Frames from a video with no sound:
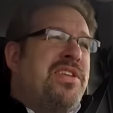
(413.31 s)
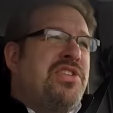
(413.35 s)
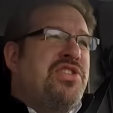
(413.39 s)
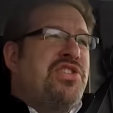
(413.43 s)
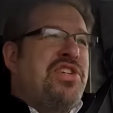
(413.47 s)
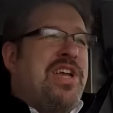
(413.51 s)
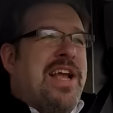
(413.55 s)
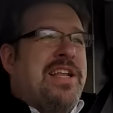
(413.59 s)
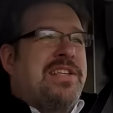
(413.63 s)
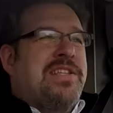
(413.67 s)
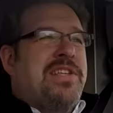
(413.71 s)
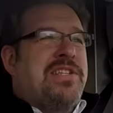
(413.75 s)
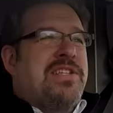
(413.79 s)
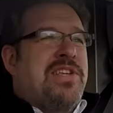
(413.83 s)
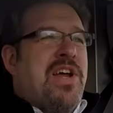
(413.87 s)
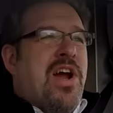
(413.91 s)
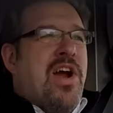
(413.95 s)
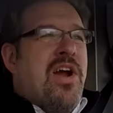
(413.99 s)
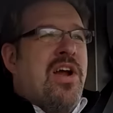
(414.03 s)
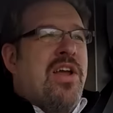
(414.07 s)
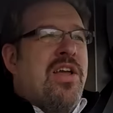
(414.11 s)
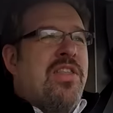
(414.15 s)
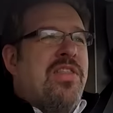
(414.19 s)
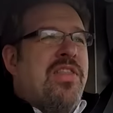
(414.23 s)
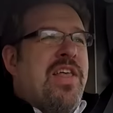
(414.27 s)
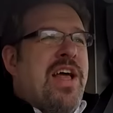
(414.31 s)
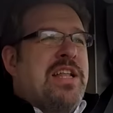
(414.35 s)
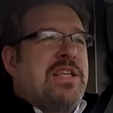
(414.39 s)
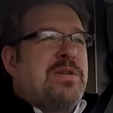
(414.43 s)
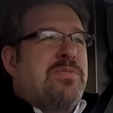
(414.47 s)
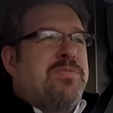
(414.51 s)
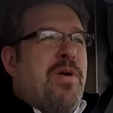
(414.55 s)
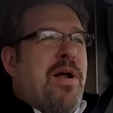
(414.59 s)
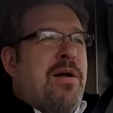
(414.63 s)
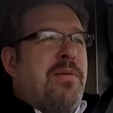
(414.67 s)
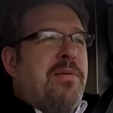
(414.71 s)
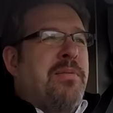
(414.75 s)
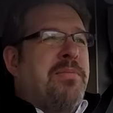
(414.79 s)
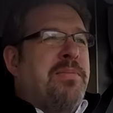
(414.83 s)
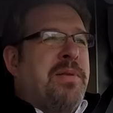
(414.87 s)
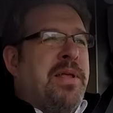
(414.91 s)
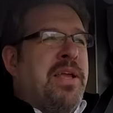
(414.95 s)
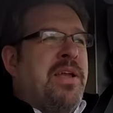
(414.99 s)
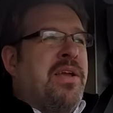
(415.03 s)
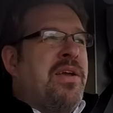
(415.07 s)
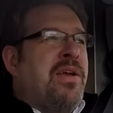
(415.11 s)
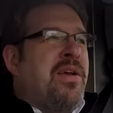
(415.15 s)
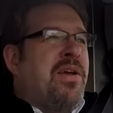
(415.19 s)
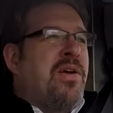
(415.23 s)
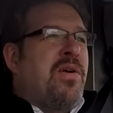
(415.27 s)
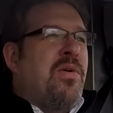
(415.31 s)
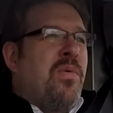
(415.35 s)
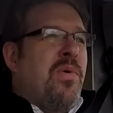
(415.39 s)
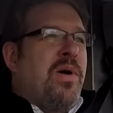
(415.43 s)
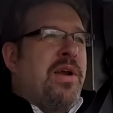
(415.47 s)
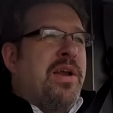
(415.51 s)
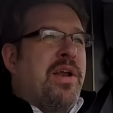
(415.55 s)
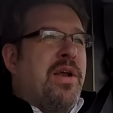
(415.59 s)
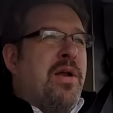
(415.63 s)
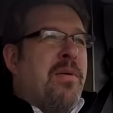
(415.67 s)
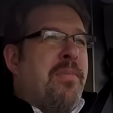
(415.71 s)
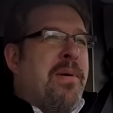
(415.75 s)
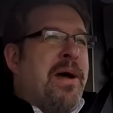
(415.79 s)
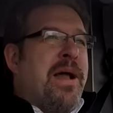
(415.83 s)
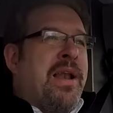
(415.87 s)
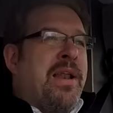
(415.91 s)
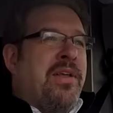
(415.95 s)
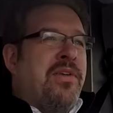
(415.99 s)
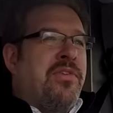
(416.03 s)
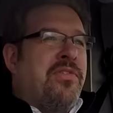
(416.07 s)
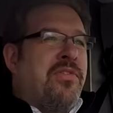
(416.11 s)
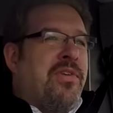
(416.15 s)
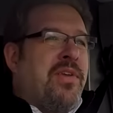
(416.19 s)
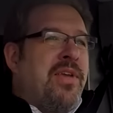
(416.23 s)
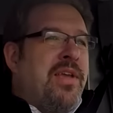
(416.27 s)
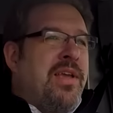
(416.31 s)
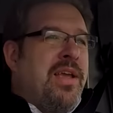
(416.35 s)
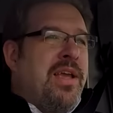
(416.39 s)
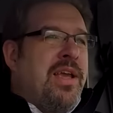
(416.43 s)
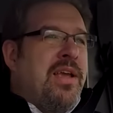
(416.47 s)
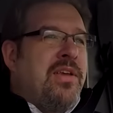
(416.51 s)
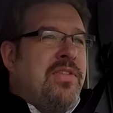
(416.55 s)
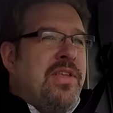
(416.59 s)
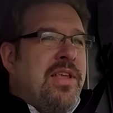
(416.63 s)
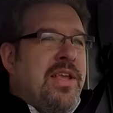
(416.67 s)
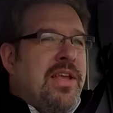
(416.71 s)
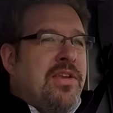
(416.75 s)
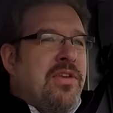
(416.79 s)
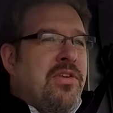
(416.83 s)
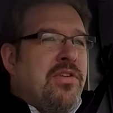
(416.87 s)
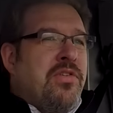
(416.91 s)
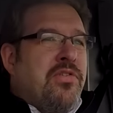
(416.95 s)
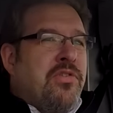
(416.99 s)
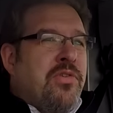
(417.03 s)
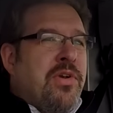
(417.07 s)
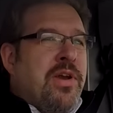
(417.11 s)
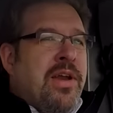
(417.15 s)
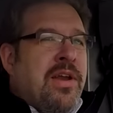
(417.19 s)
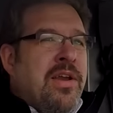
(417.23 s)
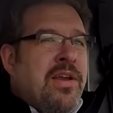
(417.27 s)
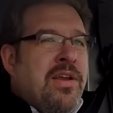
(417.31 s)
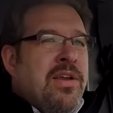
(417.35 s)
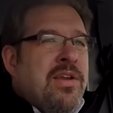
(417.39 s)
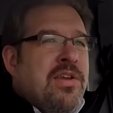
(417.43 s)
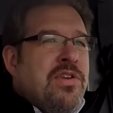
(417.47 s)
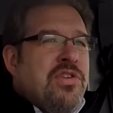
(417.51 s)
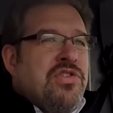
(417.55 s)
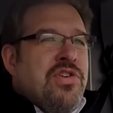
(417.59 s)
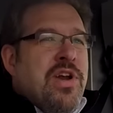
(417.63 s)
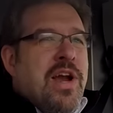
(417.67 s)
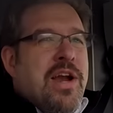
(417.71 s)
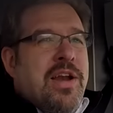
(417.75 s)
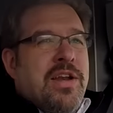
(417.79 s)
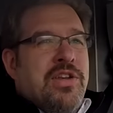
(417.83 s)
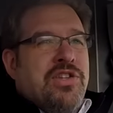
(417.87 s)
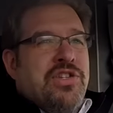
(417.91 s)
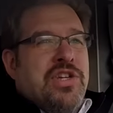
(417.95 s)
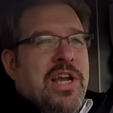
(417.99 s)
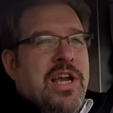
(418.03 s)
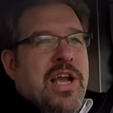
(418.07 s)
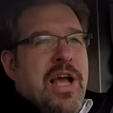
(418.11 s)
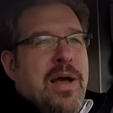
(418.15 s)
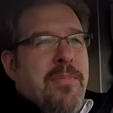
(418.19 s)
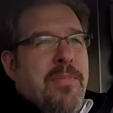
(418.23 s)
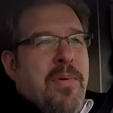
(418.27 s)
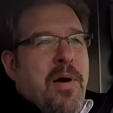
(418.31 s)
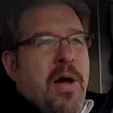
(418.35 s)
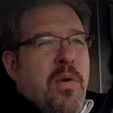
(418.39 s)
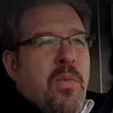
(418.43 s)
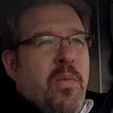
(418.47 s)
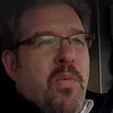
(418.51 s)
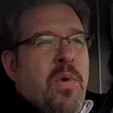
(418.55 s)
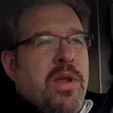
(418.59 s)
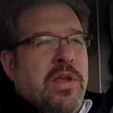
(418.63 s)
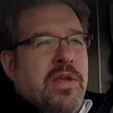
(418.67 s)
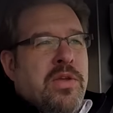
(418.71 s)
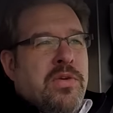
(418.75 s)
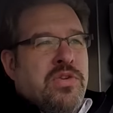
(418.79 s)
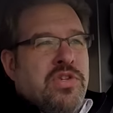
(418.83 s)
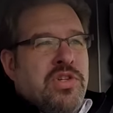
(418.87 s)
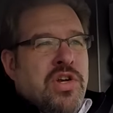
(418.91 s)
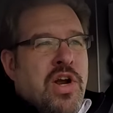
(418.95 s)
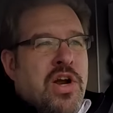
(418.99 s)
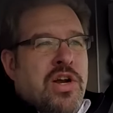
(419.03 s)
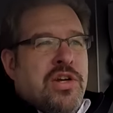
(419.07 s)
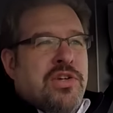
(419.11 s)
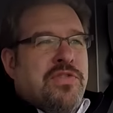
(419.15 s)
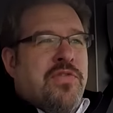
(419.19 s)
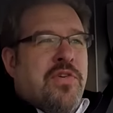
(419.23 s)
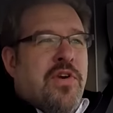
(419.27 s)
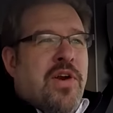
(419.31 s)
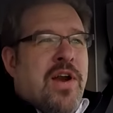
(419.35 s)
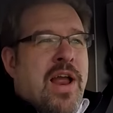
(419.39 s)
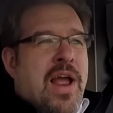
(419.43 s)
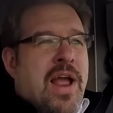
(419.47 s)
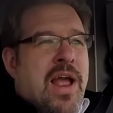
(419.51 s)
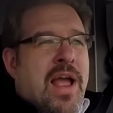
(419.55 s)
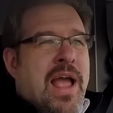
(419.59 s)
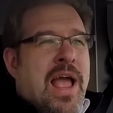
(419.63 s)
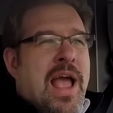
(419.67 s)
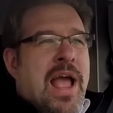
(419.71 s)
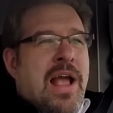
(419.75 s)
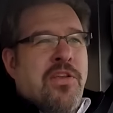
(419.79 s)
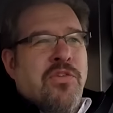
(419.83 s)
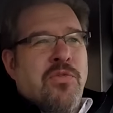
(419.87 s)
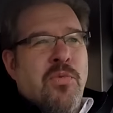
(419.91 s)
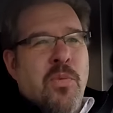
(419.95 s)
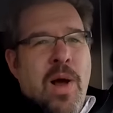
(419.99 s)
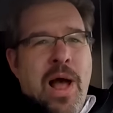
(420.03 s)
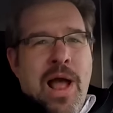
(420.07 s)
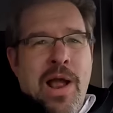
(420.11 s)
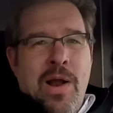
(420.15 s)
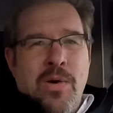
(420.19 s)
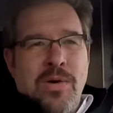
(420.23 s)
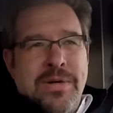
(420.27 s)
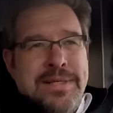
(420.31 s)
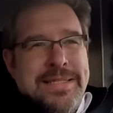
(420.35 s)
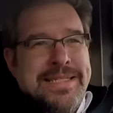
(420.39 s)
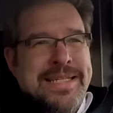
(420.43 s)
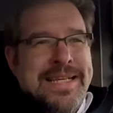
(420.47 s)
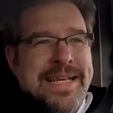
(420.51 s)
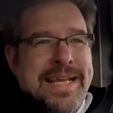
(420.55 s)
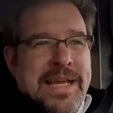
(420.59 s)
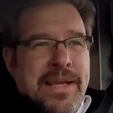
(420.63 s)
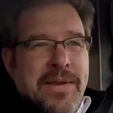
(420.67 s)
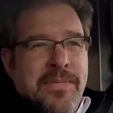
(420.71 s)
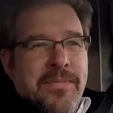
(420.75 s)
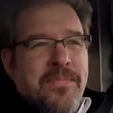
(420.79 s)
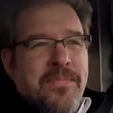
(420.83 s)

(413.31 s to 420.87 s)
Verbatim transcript: chances are that's probably one of your buddies in the industry trying to check up on what you charge for X, Y, or Z.